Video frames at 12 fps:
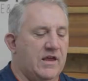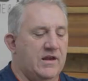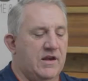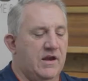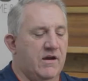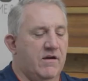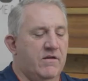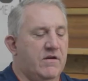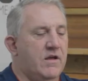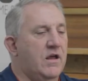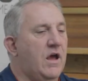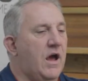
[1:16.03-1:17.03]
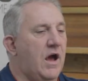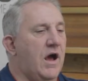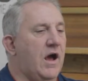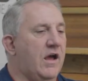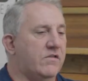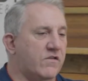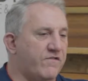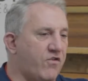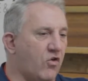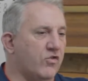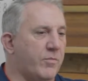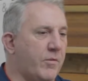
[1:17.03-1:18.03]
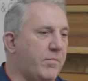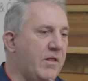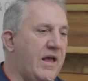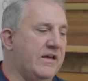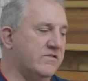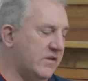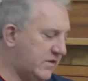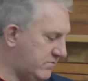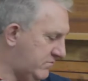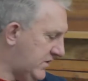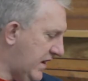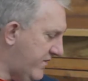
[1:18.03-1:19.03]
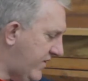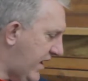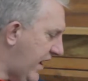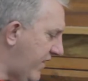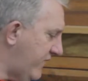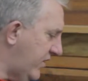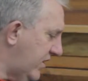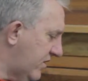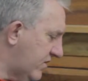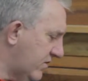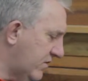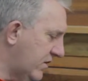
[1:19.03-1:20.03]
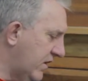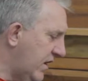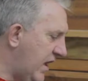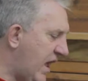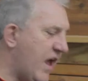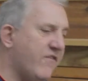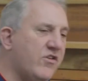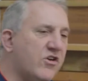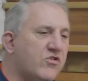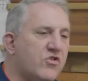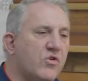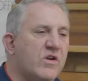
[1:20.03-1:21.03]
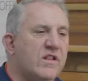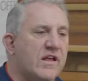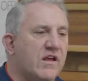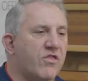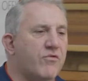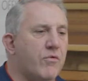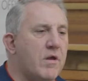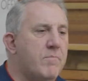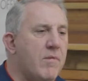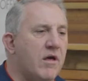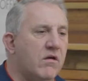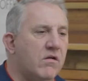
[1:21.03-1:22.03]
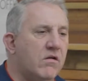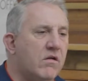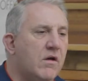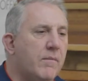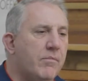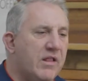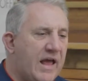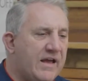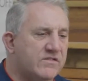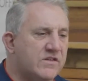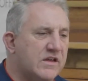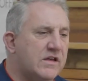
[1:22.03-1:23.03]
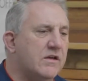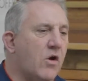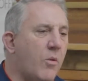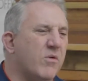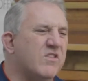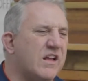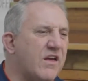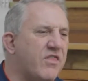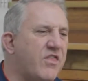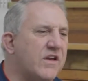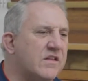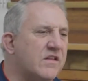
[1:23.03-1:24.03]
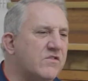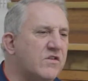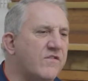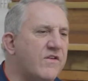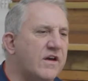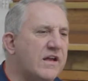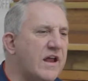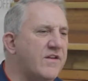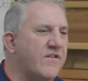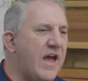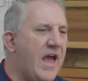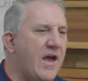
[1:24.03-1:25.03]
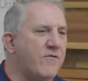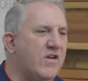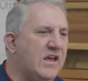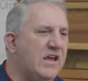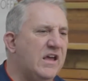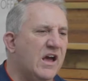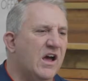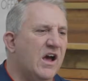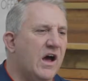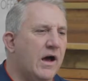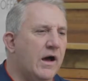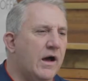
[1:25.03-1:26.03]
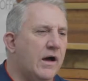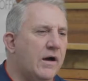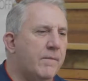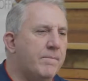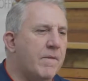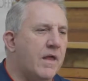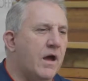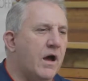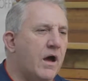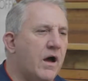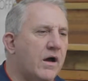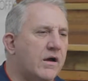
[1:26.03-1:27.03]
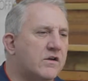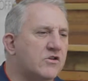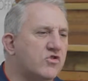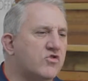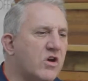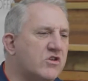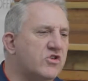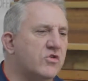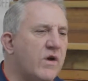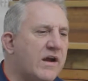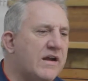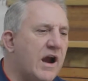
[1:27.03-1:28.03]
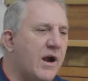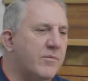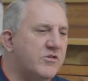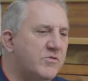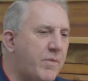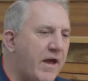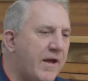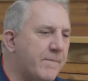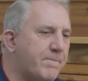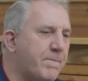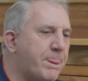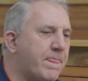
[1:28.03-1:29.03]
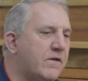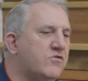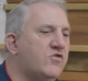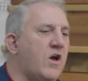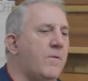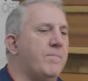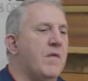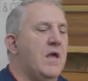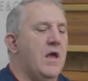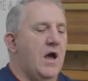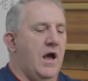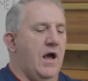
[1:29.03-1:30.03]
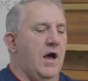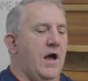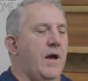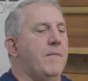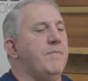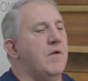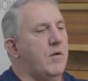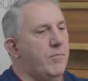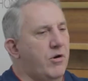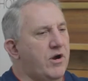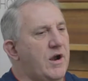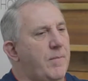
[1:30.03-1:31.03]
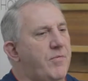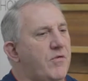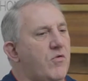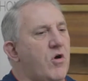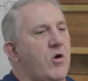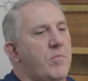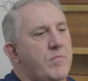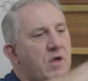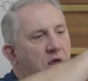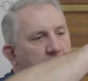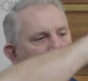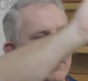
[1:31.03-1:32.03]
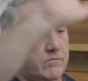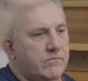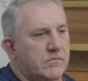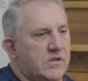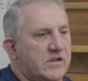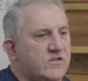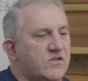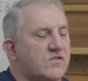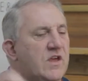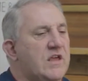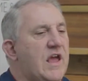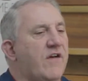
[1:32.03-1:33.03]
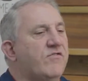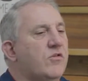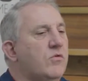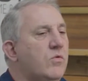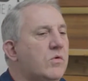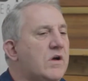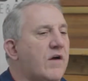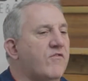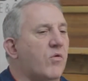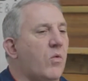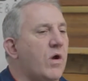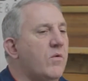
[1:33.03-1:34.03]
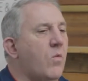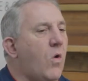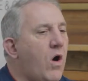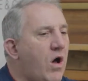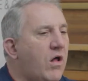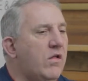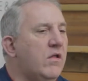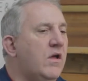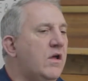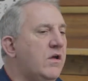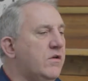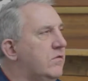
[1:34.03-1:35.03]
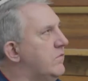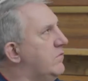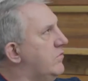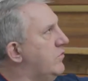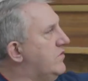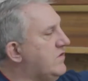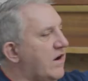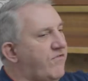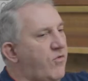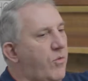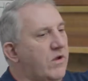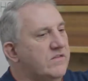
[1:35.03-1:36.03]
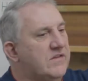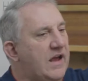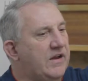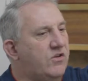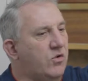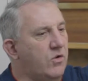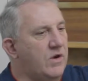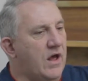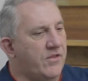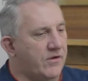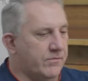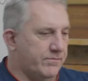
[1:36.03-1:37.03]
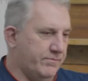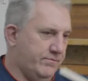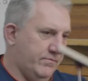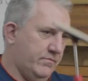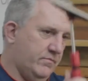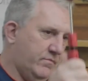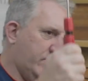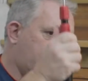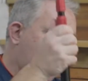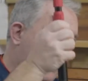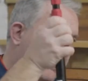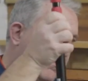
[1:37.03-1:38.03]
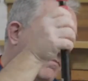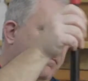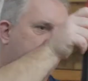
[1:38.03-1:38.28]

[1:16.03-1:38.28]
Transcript: in here. Uh, it's a foldable plastic, kind of a heavier heavier duty, like a three mil plastic, almost like a thickness of a kind of a heavy uh, uh, construction grade garbage bag. So um, put it up in the room. Let's just say you have to cover one wall. We start from one side to another. That's